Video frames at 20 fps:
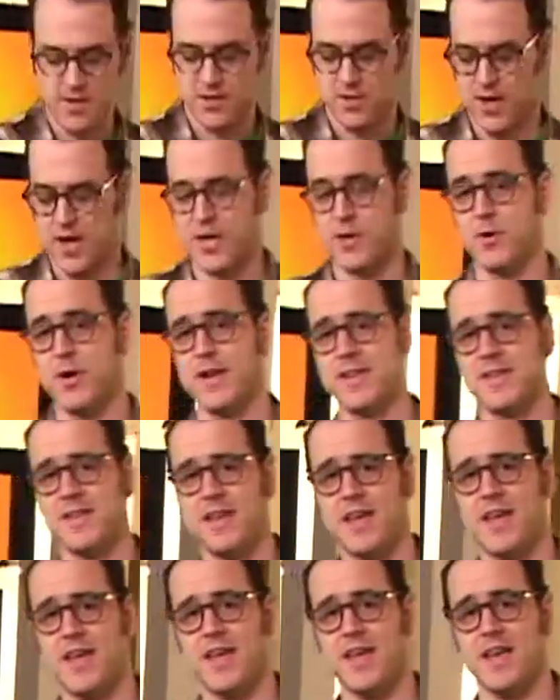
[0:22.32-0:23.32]
Anyway,
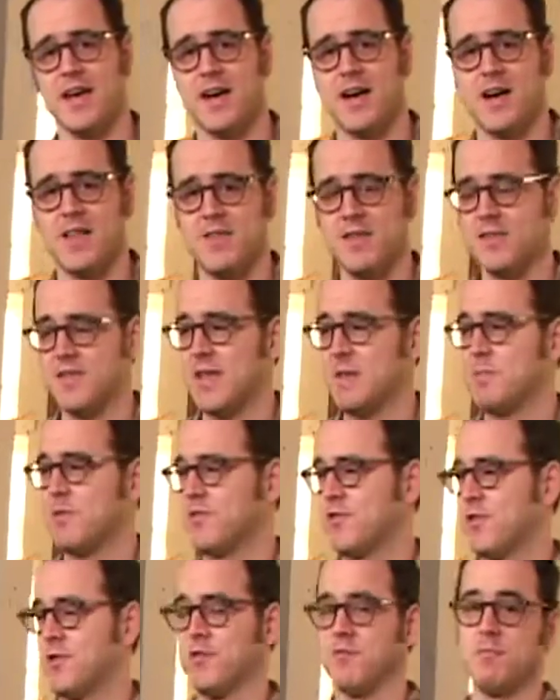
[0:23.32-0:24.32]
today on this
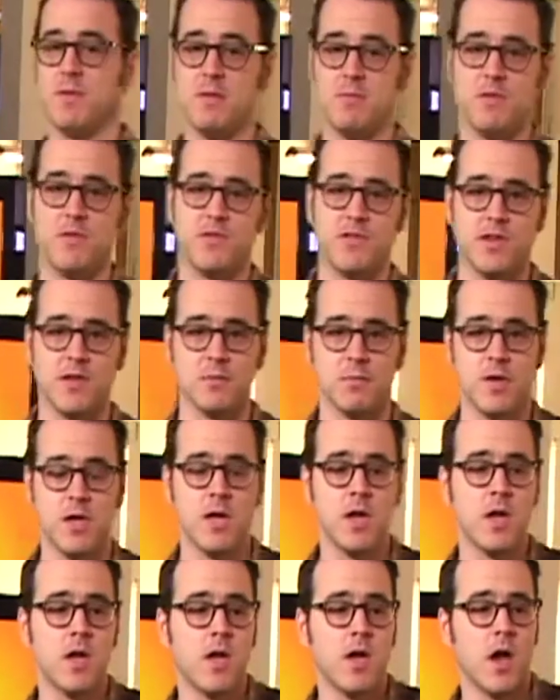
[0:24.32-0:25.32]
episode of Bit Museum,
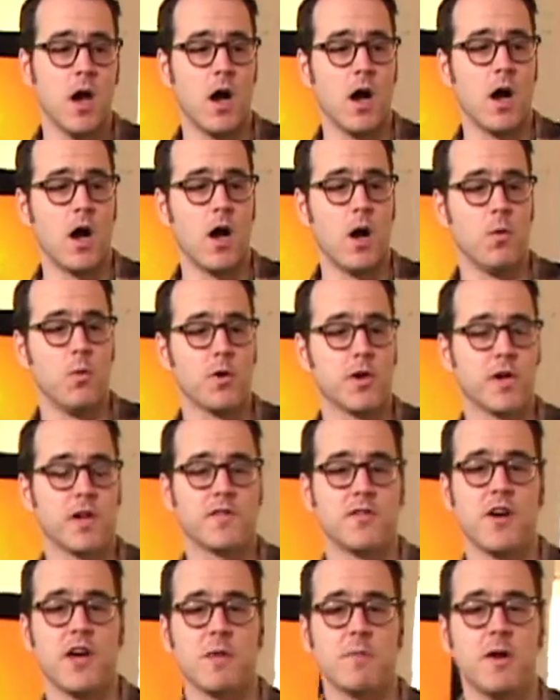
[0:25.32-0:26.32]
we're going to
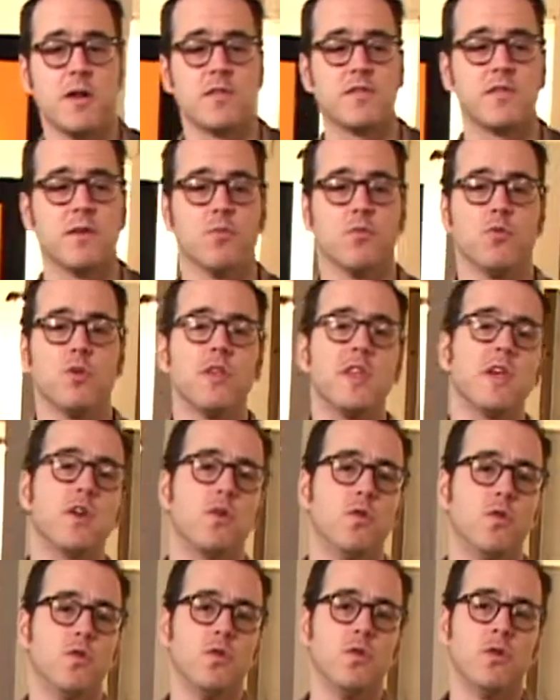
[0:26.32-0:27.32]
talk about some really
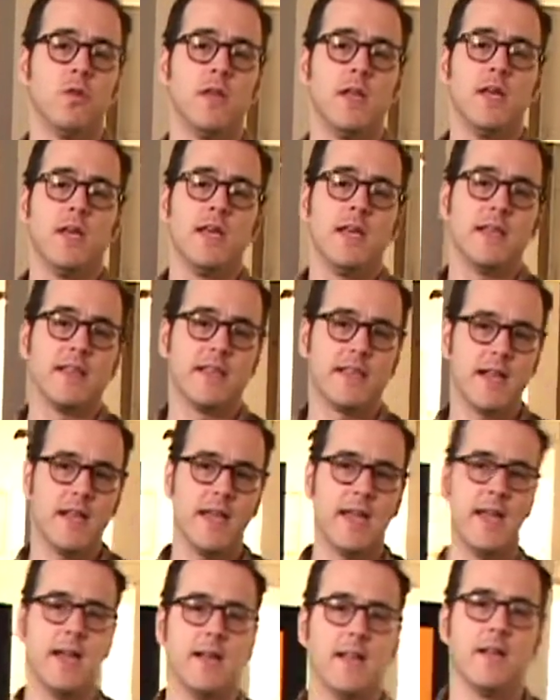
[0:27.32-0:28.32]
cool little
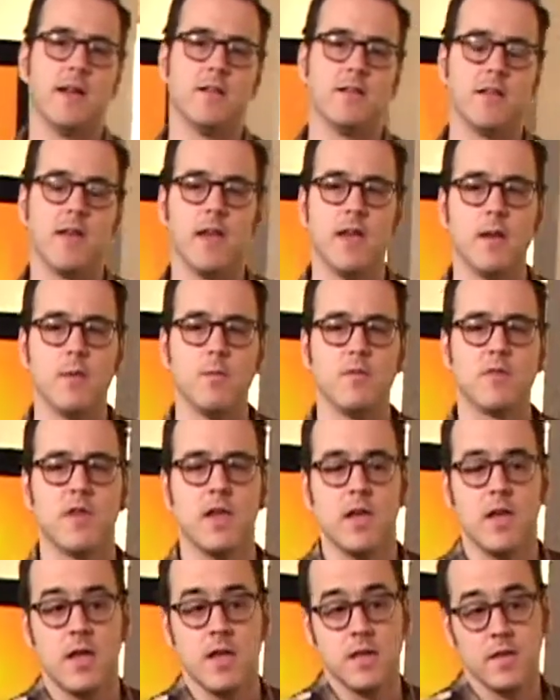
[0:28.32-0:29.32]
handheld games
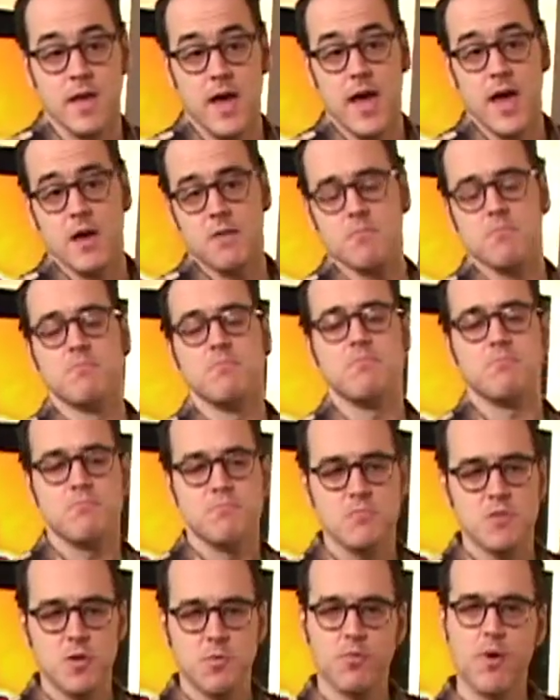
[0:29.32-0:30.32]
that
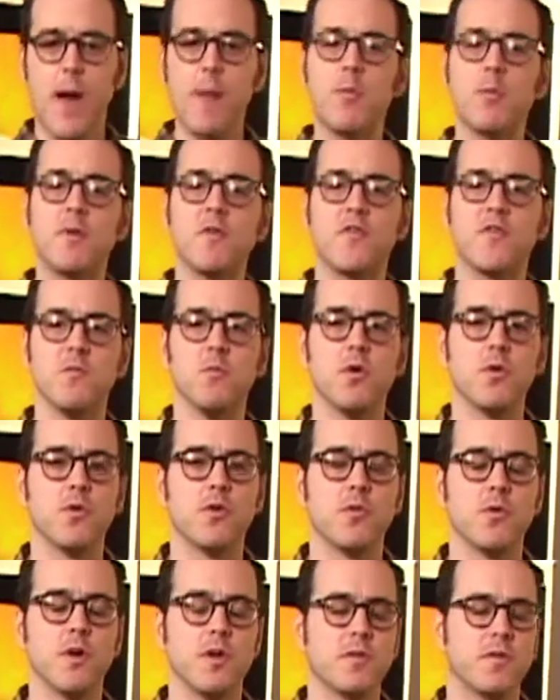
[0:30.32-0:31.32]
you're probably
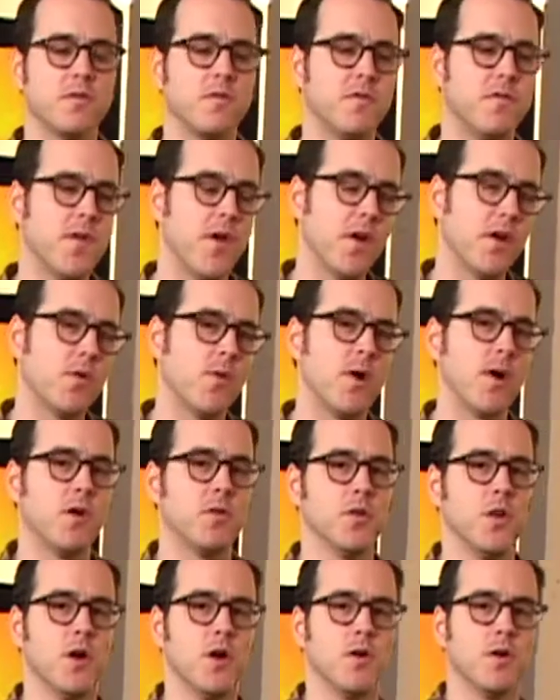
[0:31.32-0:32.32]
familiar with. They're very well
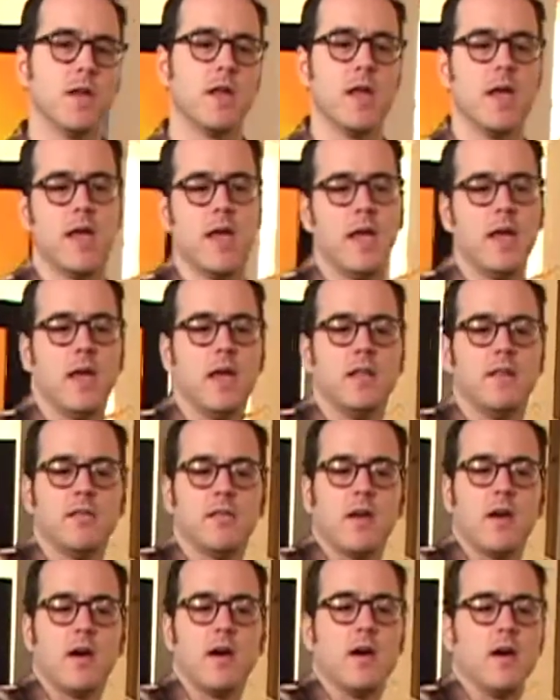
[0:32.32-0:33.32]
known, and
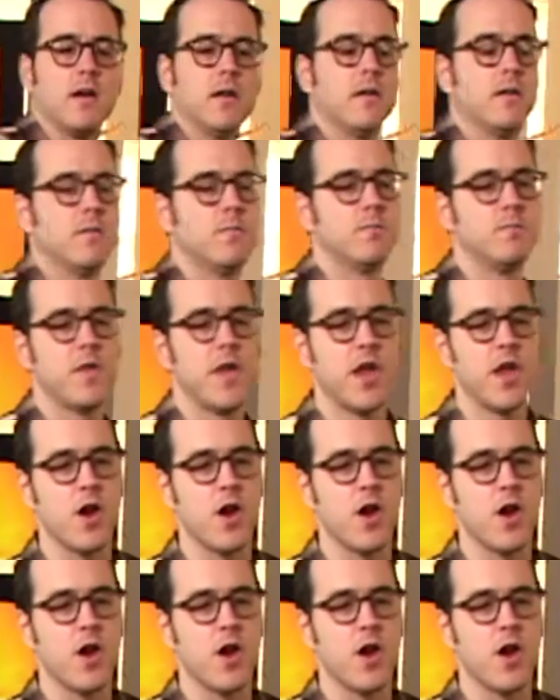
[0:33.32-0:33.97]
they